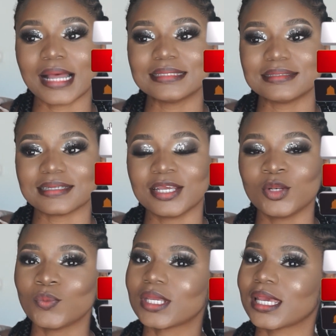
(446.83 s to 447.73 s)
and
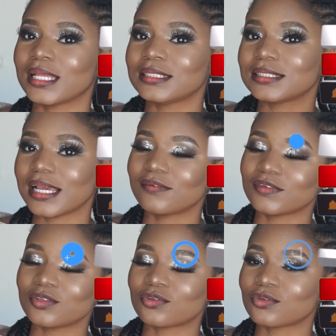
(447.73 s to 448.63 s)
then we can dive
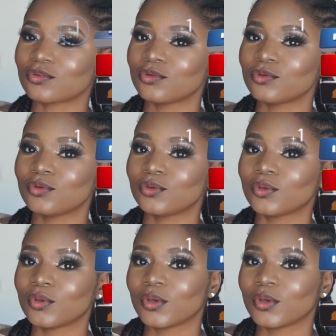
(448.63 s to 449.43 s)
into